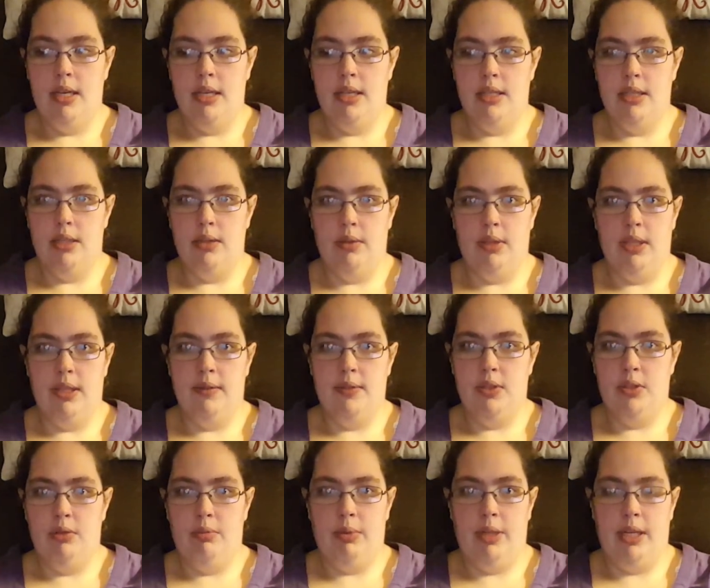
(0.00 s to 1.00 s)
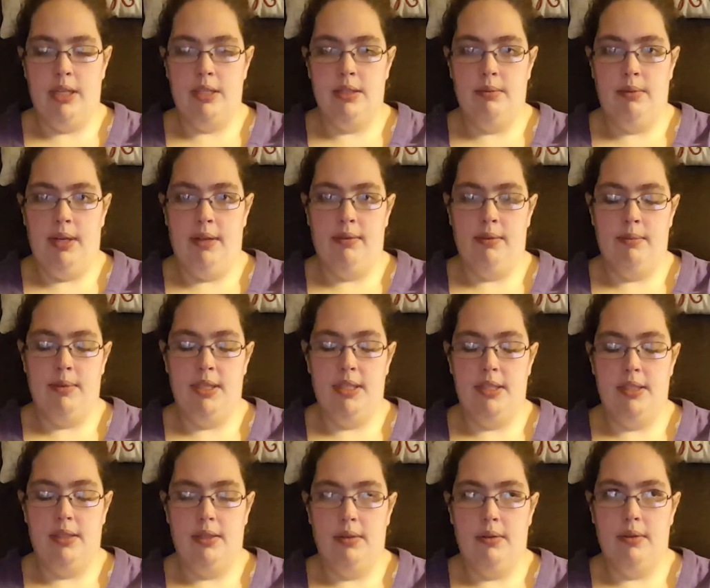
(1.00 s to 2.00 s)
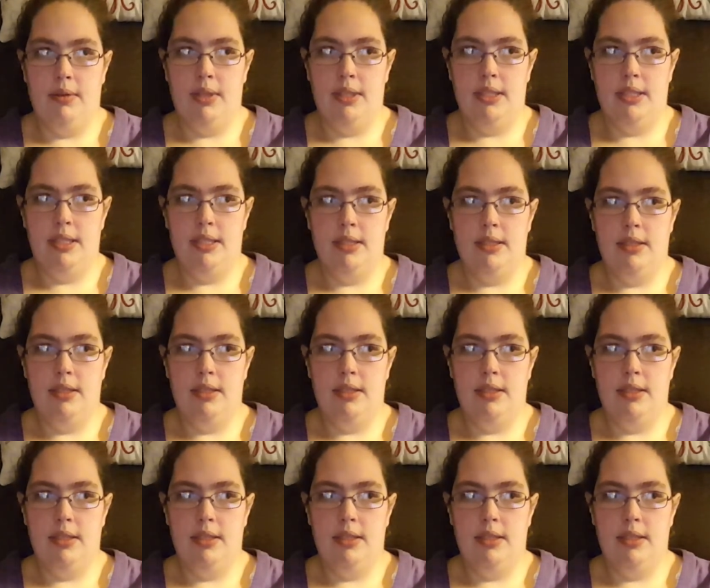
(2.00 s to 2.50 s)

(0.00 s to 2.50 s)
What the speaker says: She only lives 2 blocks away from us, so it's